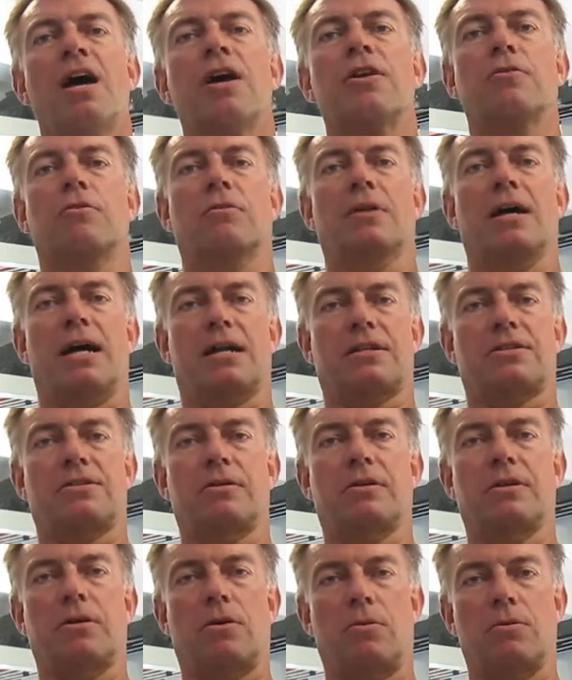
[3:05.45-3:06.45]
you'll
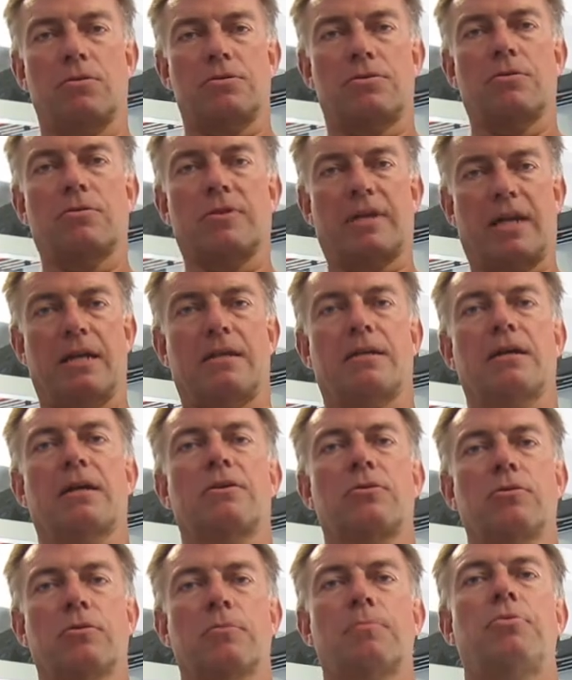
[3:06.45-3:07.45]
actually also get a
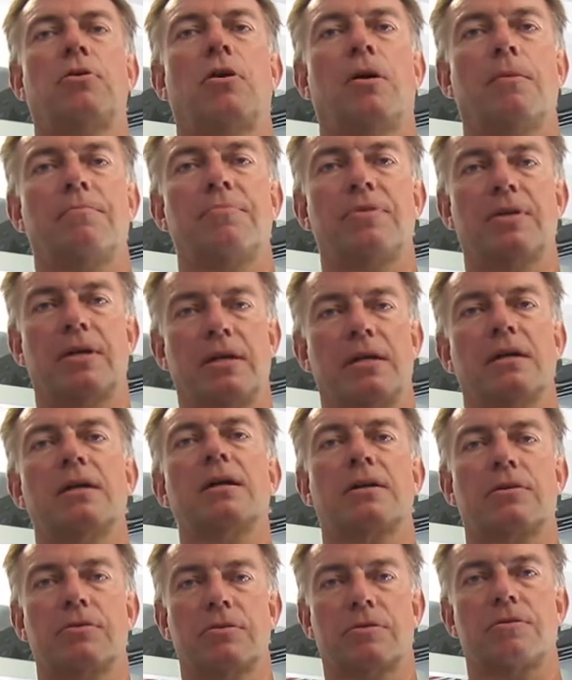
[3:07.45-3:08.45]
good pump there,
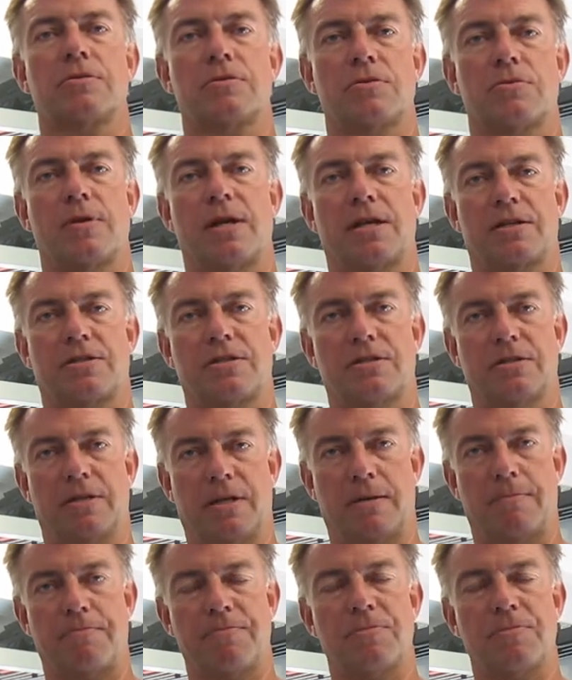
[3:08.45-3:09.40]
a good contraction there.